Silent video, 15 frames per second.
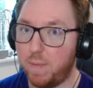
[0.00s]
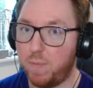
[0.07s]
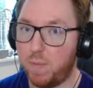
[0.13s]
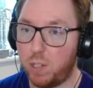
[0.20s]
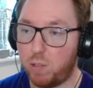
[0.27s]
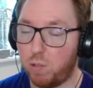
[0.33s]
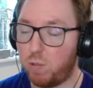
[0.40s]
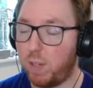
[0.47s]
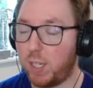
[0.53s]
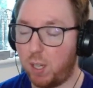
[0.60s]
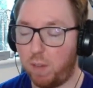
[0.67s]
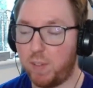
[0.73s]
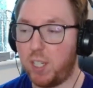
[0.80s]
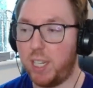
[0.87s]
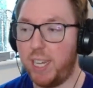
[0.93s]
George Russell
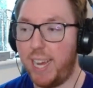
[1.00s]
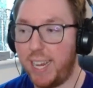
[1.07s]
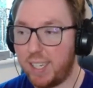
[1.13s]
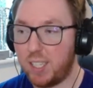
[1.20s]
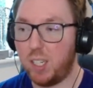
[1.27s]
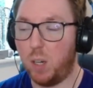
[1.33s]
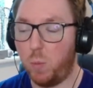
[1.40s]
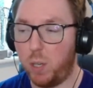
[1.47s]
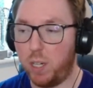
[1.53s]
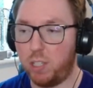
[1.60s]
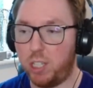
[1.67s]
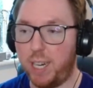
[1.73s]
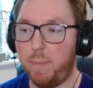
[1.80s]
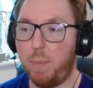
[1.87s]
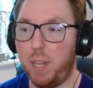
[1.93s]
obviously isn't a world
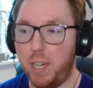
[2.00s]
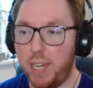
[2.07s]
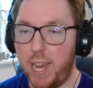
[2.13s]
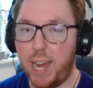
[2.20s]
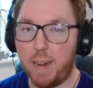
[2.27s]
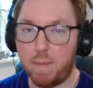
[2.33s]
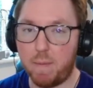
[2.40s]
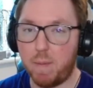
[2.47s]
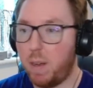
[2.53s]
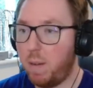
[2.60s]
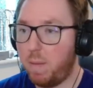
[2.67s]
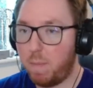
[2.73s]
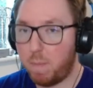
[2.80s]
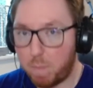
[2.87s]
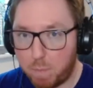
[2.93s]
champion yet,
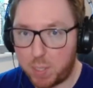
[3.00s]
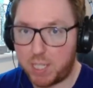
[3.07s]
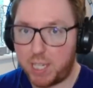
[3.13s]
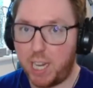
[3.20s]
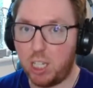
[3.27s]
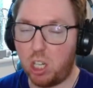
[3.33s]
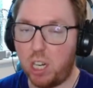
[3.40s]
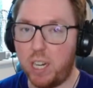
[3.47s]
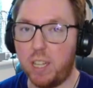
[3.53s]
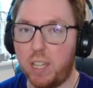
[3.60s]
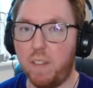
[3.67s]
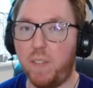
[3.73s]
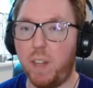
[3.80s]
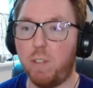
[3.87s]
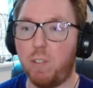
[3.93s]
potentially in the
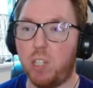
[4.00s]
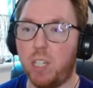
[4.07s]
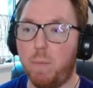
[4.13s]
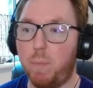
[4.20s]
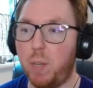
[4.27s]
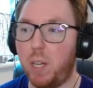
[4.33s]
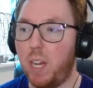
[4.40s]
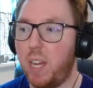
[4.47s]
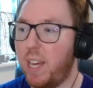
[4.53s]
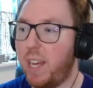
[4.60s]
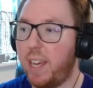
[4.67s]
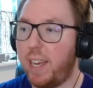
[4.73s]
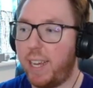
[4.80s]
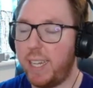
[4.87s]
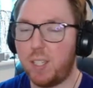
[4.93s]
future, but
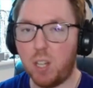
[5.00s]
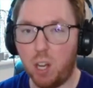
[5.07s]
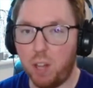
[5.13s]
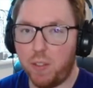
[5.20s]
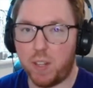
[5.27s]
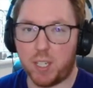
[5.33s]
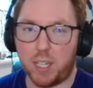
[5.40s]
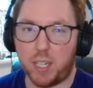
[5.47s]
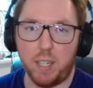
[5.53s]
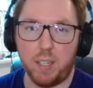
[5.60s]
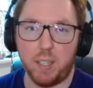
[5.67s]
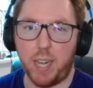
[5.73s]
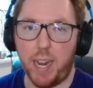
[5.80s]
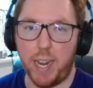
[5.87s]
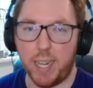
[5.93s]
he's got the skill
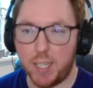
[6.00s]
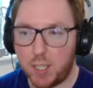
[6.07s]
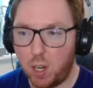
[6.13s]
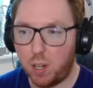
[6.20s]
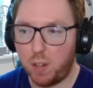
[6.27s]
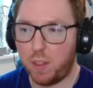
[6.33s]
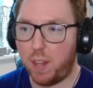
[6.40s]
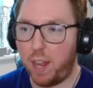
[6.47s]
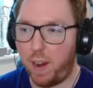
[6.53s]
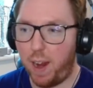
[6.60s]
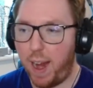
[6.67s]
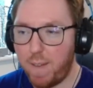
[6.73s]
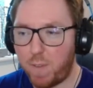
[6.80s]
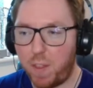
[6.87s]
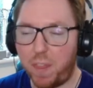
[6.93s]
set. He's got
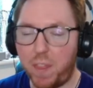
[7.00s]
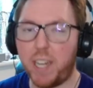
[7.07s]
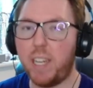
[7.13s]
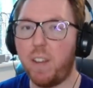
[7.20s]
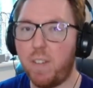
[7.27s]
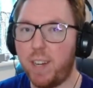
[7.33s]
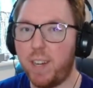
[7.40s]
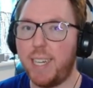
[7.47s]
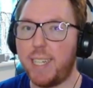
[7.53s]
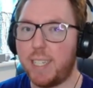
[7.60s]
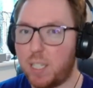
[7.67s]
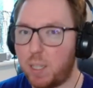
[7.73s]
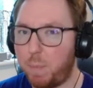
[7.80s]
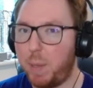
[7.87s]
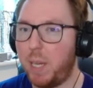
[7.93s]
everything you need
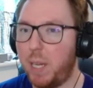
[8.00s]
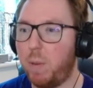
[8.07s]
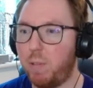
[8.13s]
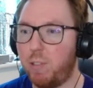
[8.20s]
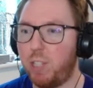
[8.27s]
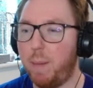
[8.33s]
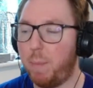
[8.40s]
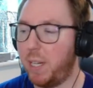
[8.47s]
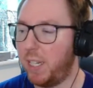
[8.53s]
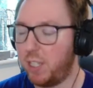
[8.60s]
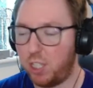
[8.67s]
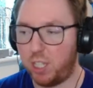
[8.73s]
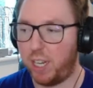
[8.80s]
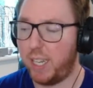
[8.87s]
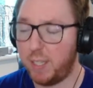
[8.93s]
to be a world champion.
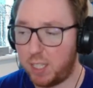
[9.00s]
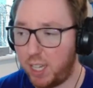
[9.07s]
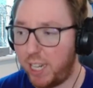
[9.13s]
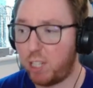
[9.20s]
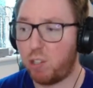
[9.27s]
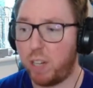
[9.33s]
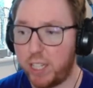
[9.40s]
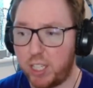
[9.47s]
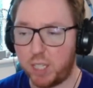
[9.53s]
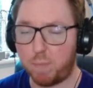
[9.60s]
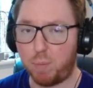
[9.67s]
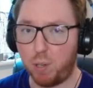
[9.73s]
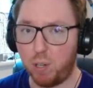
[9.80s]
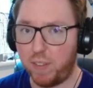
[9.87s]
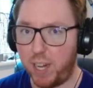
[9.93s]
He's literally just
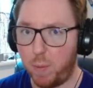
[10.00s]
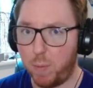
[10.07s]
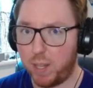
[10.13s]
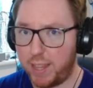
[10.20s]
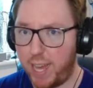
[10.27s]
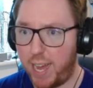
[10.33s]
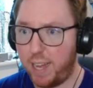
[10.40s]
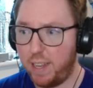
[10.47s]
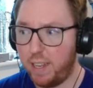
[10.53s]
proven it with that